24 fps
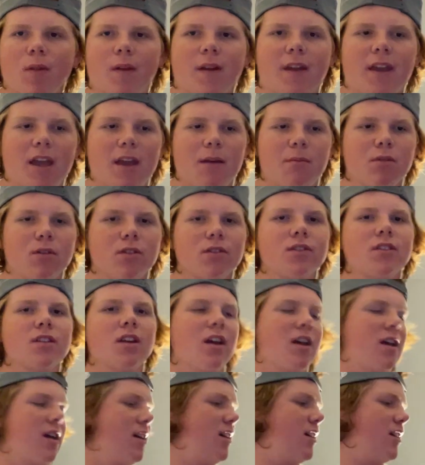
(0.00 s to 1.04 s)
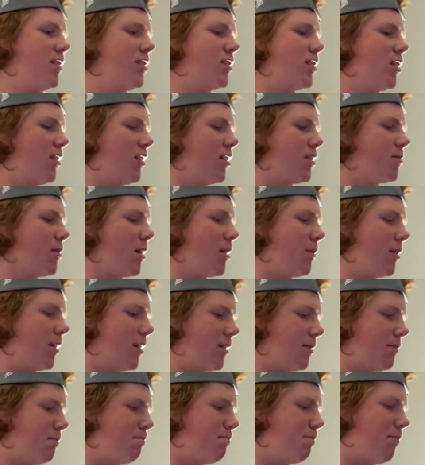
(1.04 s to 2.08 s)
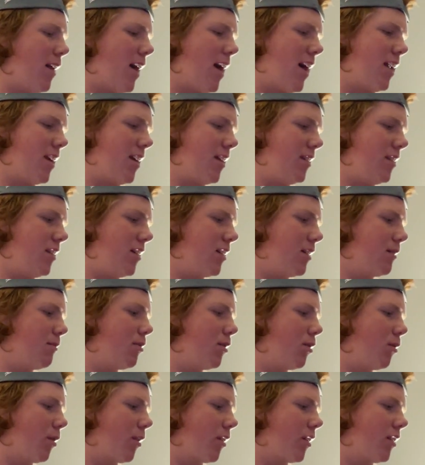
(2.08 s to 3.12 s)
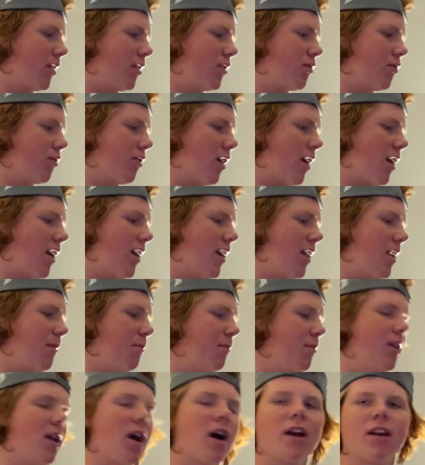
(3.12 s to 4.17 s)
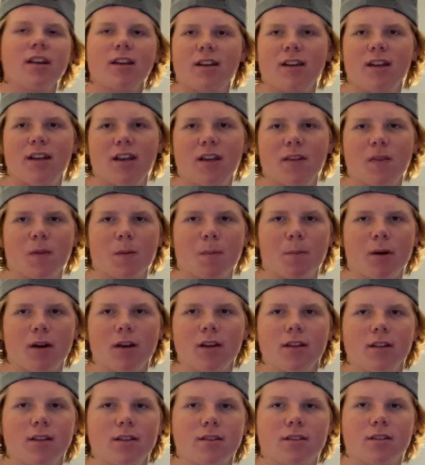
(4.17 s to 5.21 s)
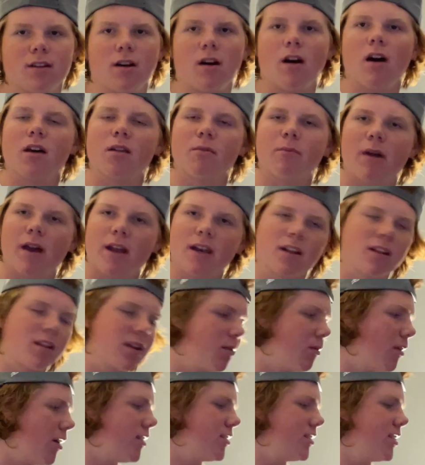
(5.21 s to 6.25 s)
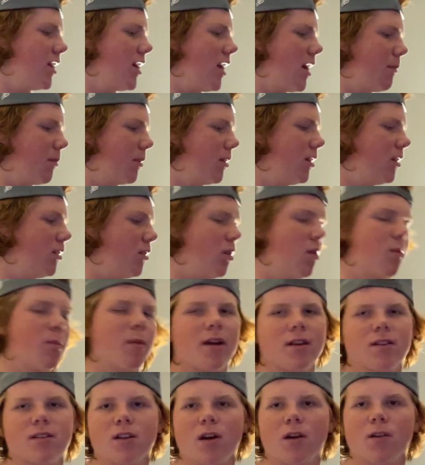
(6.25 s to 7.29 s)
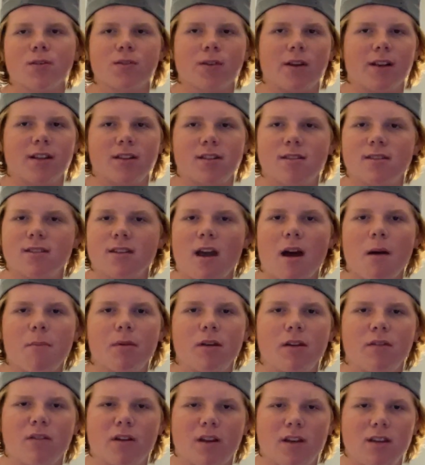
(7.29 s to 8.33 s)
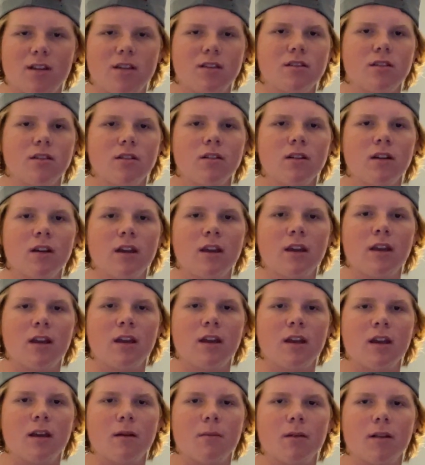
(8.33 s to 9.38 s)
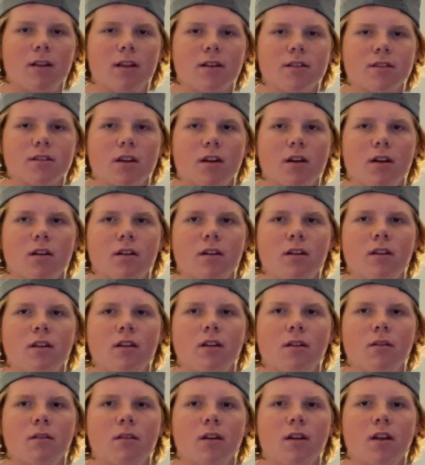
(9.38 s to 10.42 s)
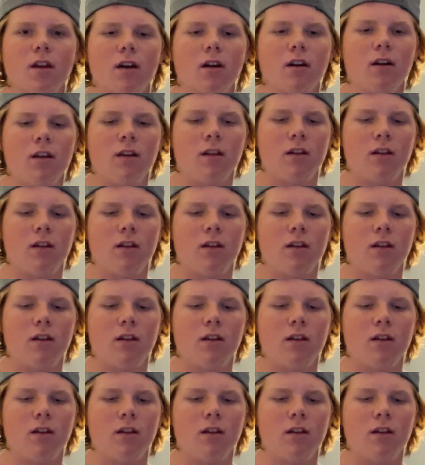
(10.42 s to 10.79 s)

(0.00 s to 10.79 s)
cables, so this might be a bad idea, but we're gonna try. And I'm not gonna hit the button to automatically raise it. I'm gonna do it myself so I can stop it if I need to. But let's go. Here we go.